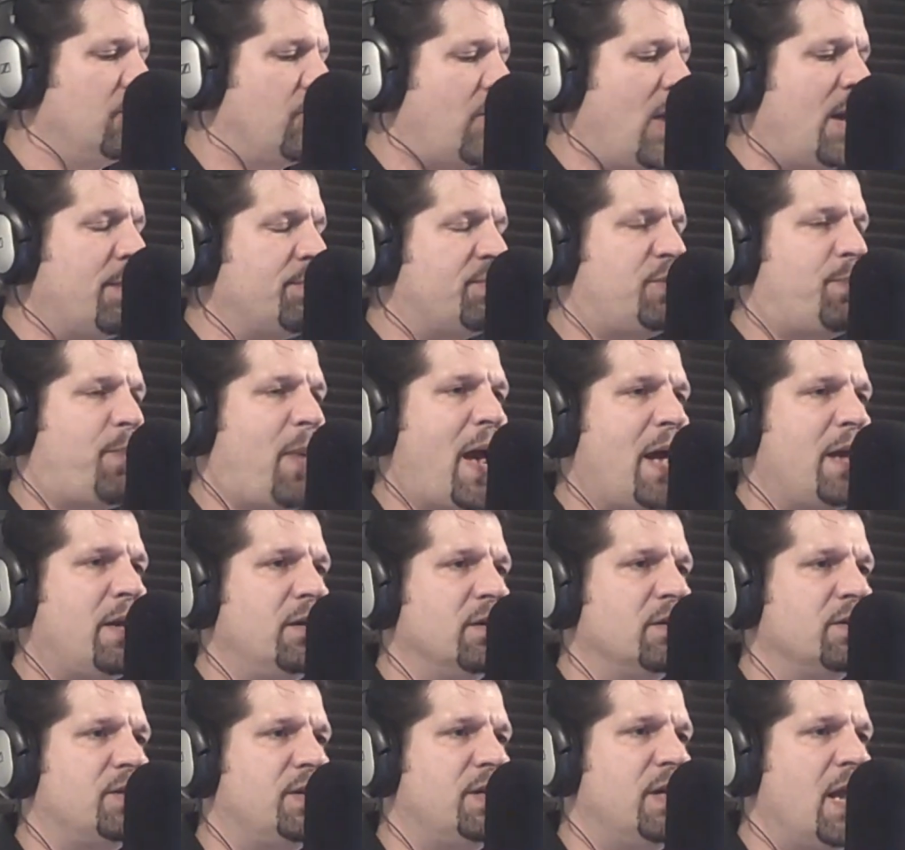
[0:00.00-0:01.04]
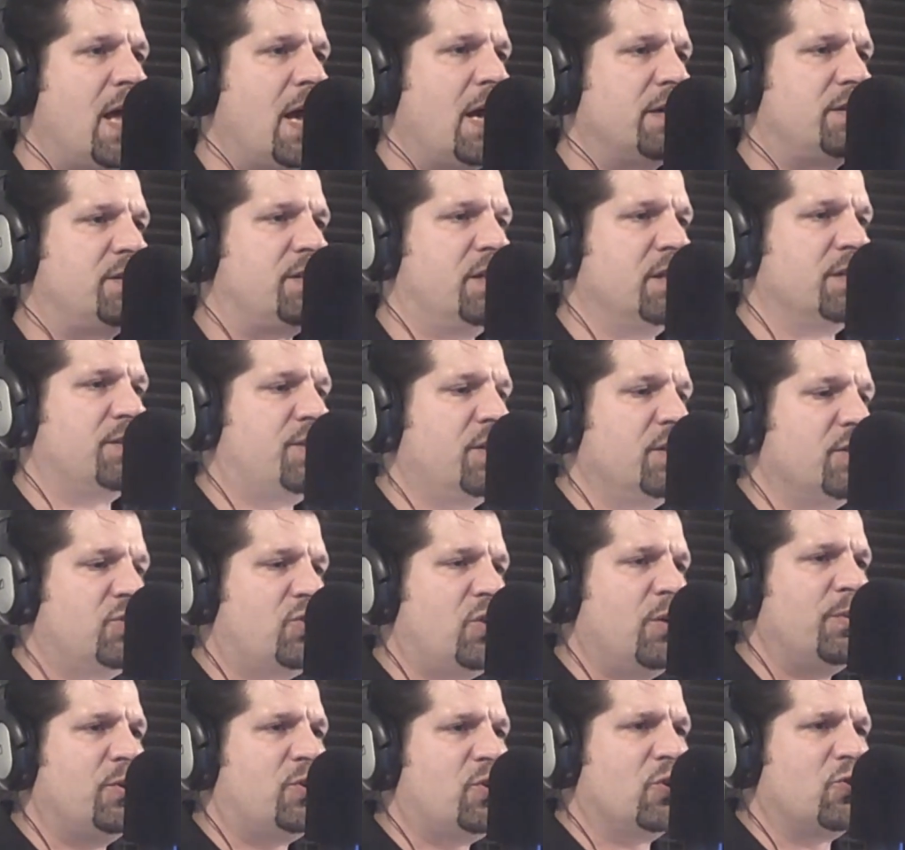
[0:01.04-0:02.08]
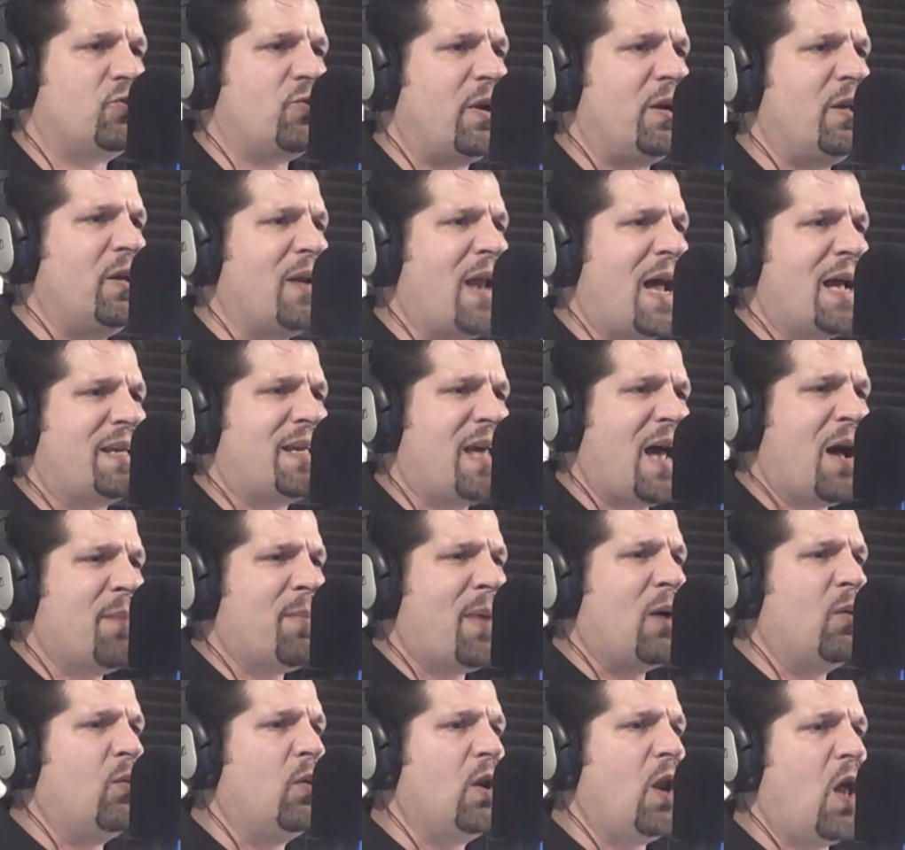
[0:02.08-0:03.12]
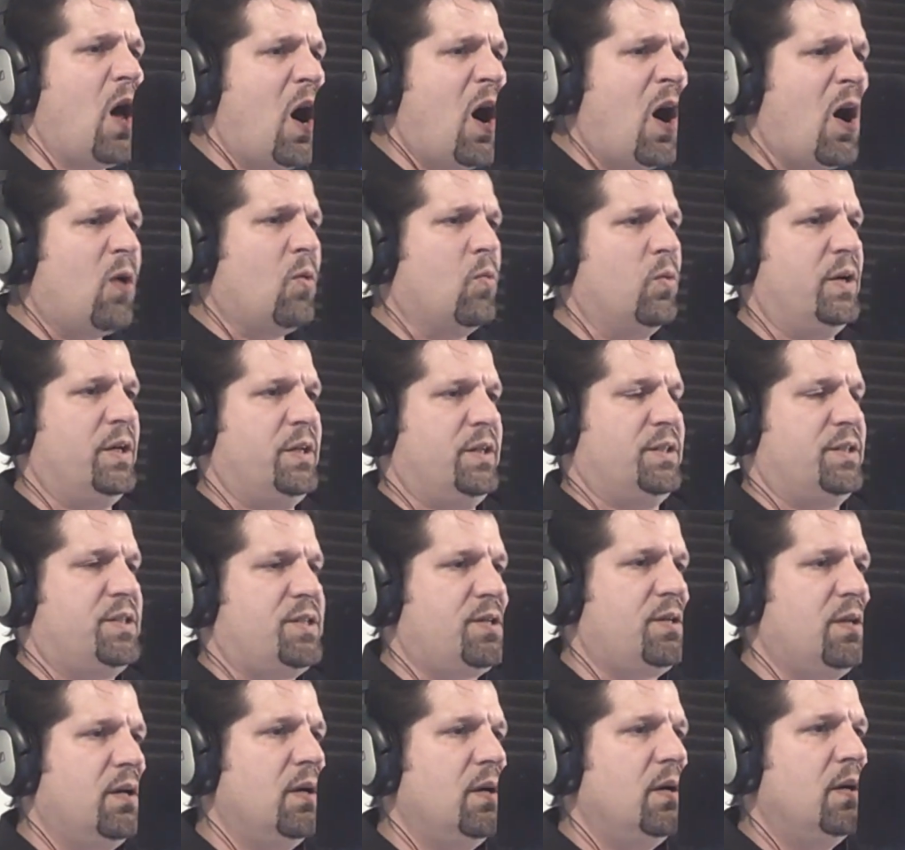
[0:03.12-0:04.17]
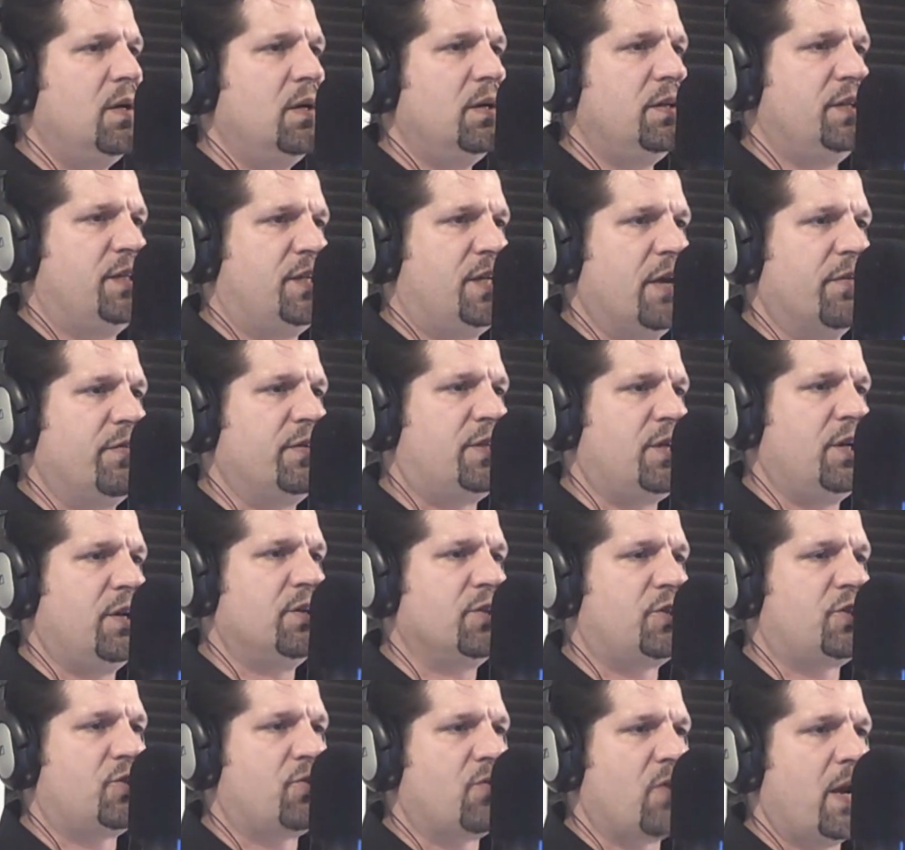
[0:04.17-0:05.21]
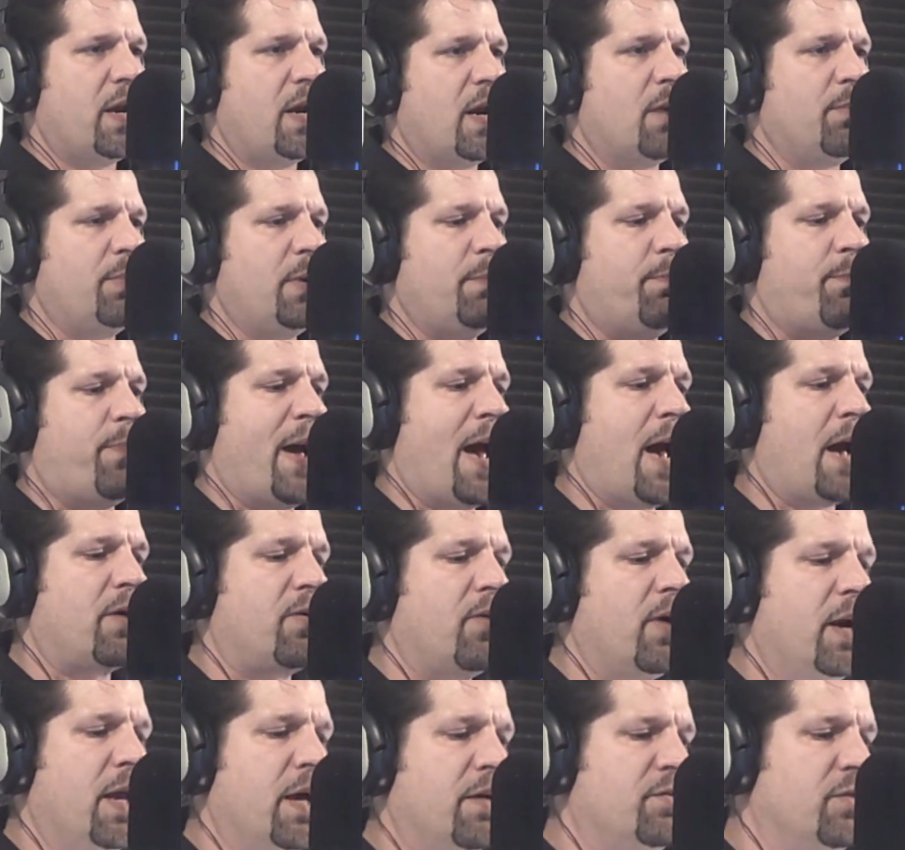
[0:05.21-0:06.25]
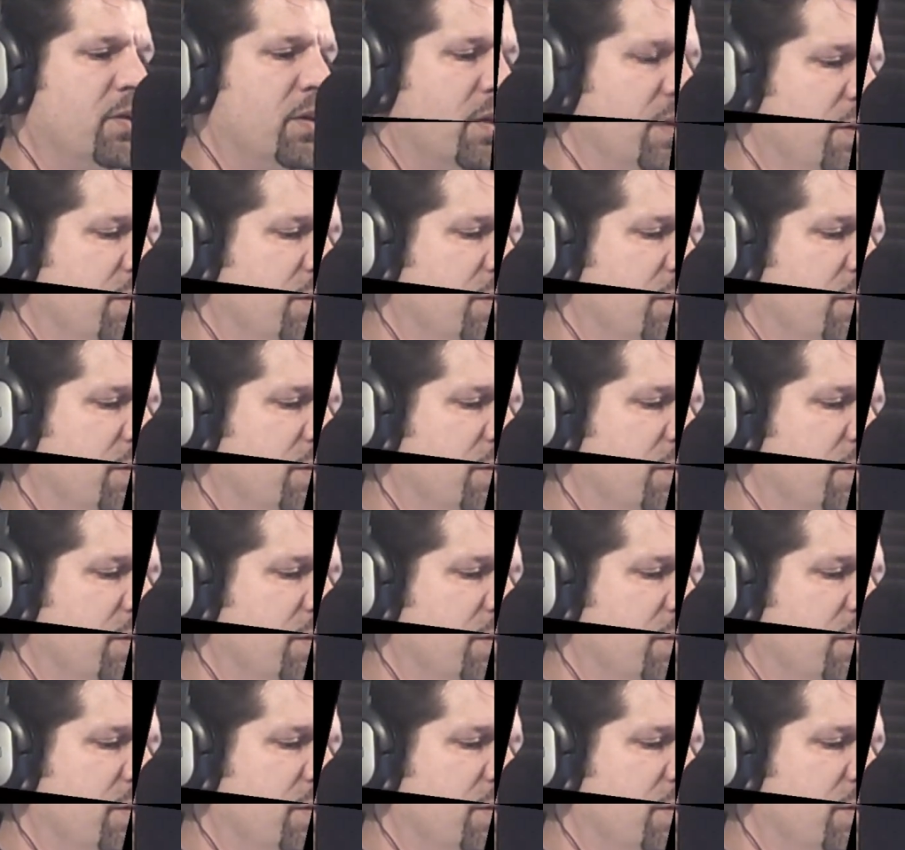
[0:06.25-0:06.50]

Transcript: Graham Spanier's next. This is JimmyChurchRadio.com. I will always give it to you straight. I'll be back right after